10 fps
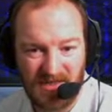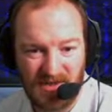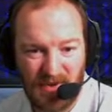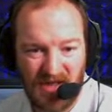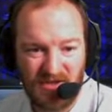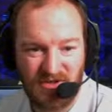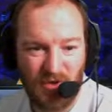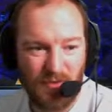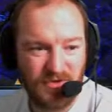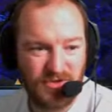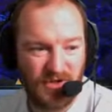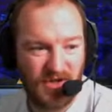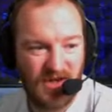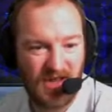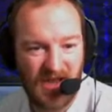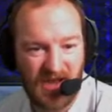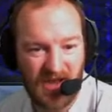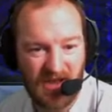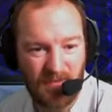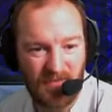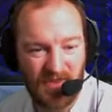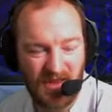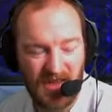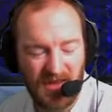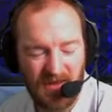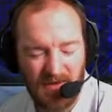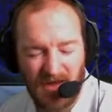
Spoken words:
depend too much on the